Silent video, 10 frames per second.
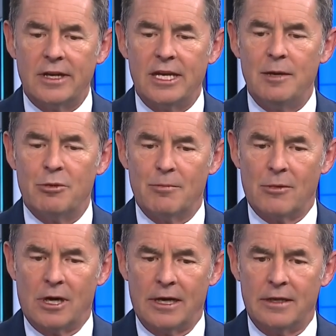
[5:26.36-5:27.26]
to keep in
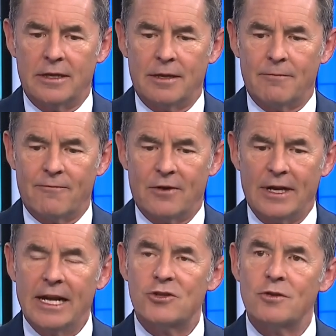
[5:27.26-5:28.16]
mind that
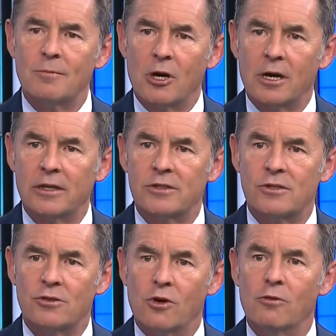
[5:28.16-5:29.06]
financial
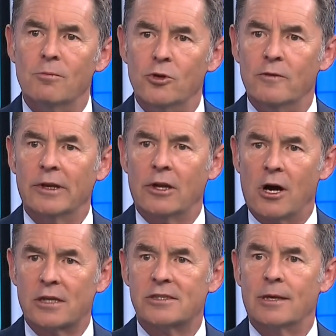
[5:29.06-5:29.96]
markets don't move in
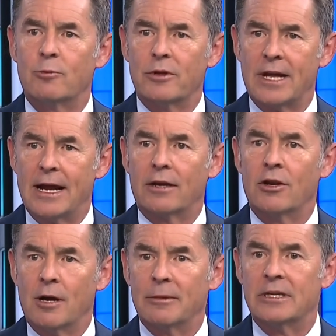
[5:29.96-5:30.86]
lockstep with
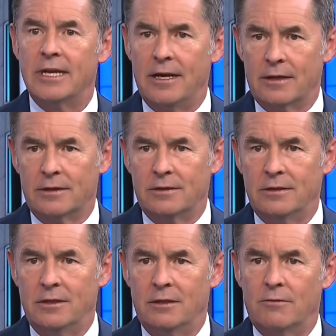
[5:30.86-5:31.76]
economic data,
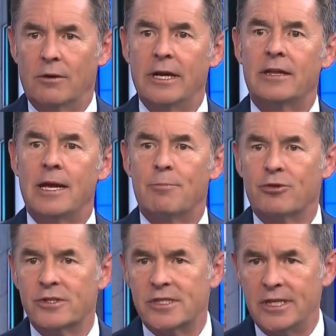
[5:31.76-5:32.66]
right? They
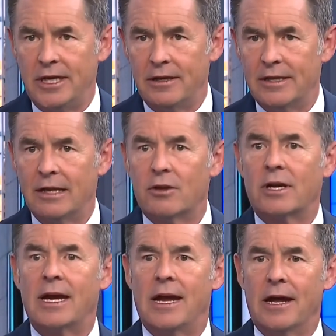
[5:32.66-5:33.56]
precede, they
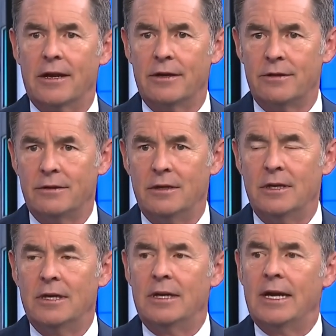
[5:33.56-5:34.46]
look ahead.
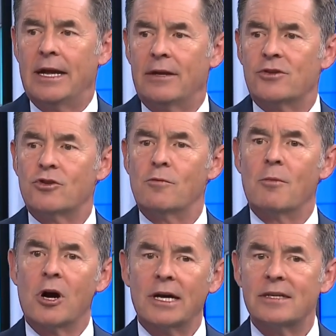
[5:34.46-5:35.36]
And so
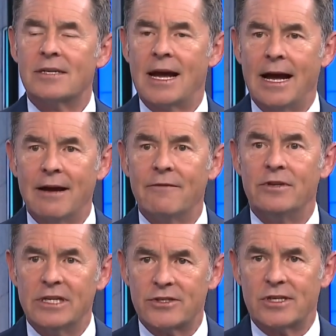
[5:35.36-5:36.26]
markets
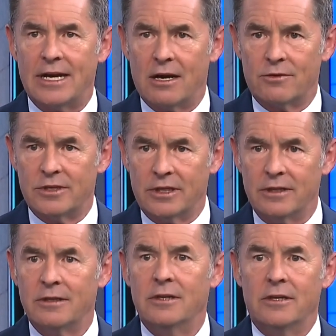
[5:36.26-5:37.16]
have
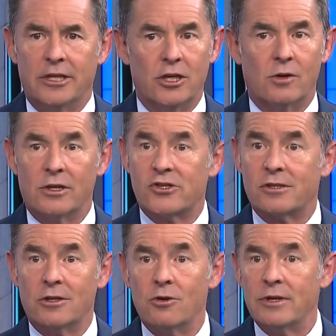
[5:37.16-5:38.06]
discounted, you know, a
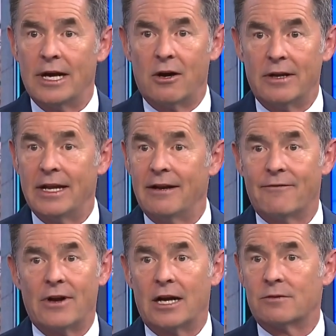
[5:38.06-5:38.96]
slowdown and,
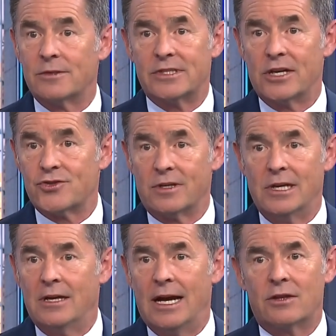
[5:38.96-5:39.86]
in fact, recession.
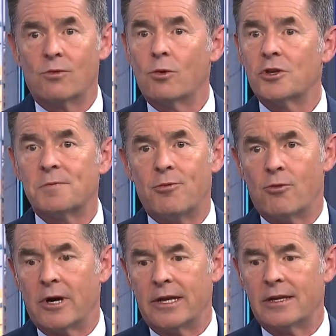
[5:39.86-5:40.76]
At the worst
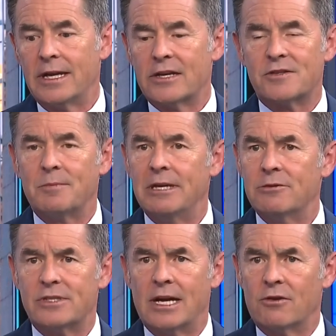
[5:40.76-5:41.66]
point, the S&P
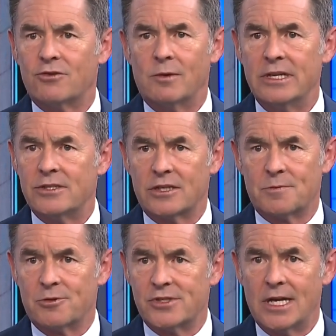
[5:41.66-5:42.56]
was down
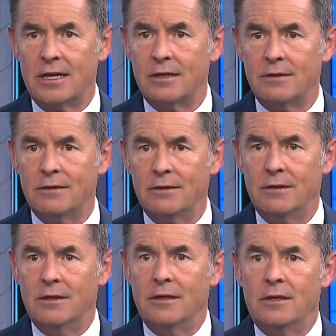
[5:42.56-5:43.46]
26%.
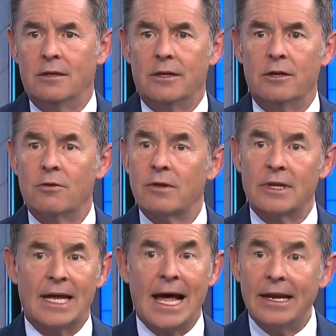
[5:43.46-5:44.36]
You know,
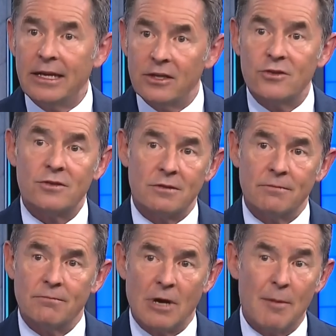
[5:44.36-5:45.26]
that is
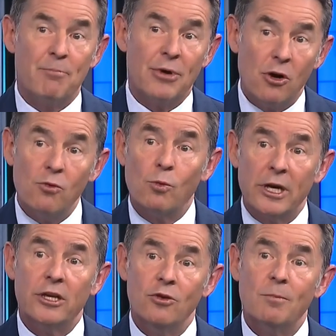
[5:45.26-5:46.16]
about
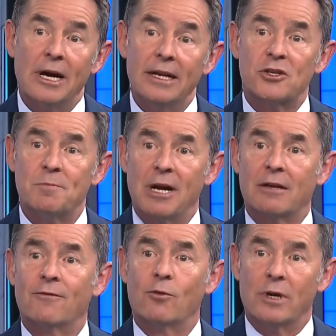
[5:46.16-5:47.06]
what you might
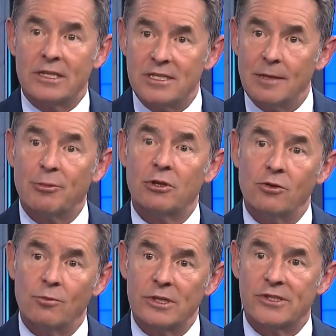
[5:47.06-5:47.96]
expect for a
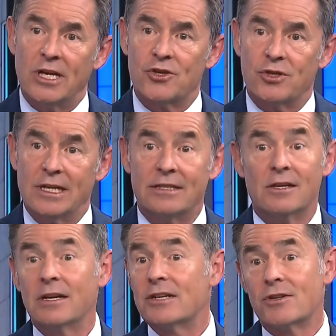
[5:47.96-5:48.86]
typical recession.
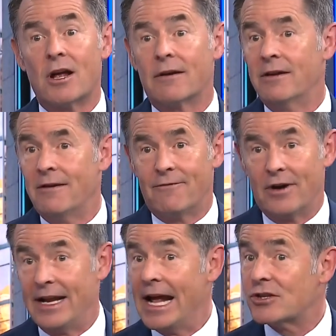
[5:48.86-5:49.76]
It's not a
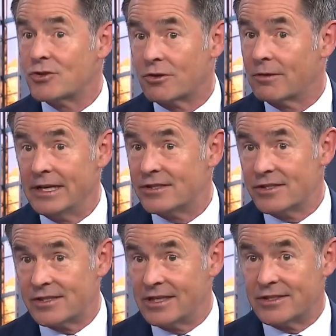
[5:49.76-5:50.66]
financial
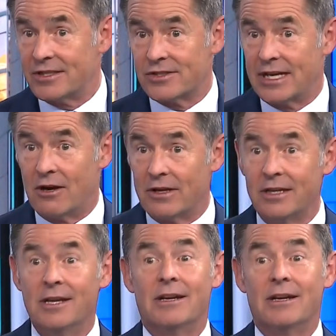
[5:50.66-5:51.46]
crisis that is discounting,